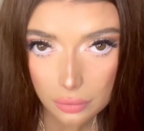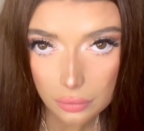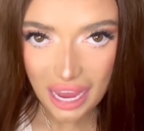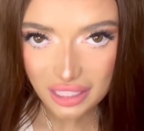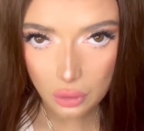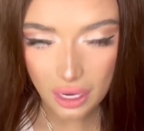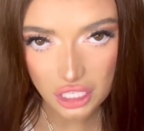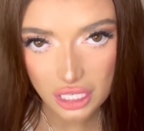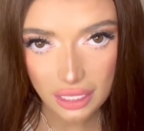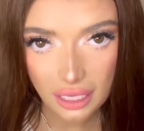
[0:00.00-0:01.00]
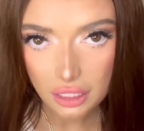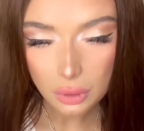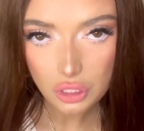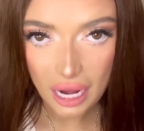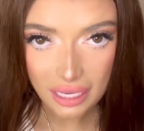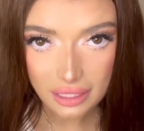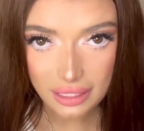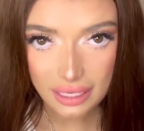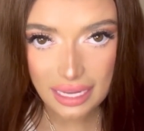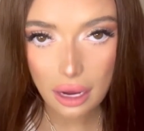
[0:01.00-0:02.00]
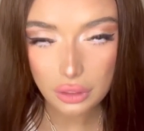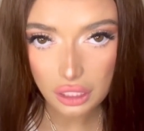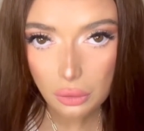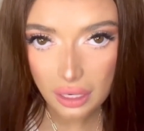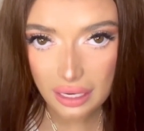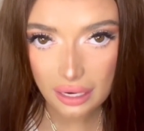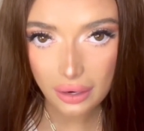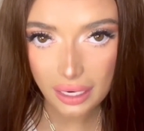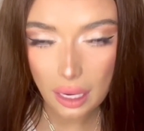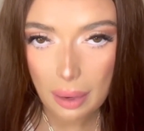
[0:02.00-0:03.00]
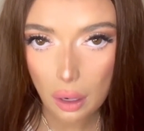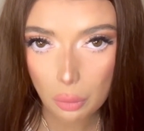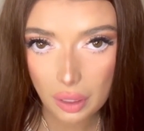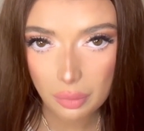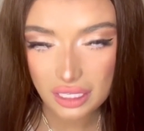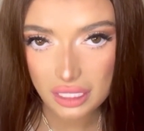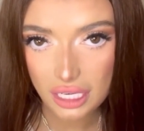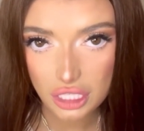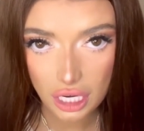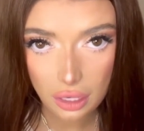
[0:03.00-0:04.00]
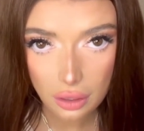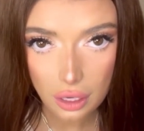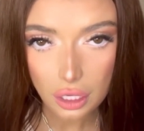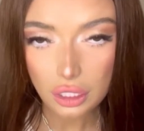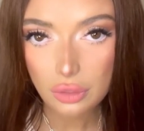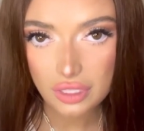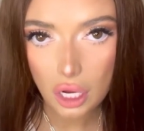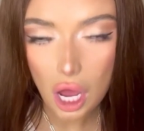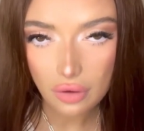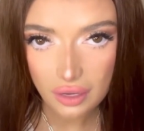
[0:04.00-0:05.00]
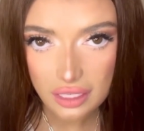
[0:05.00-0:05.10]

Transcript: Last question I'd like to address is how you can narrate a PowerPoint presentation using Office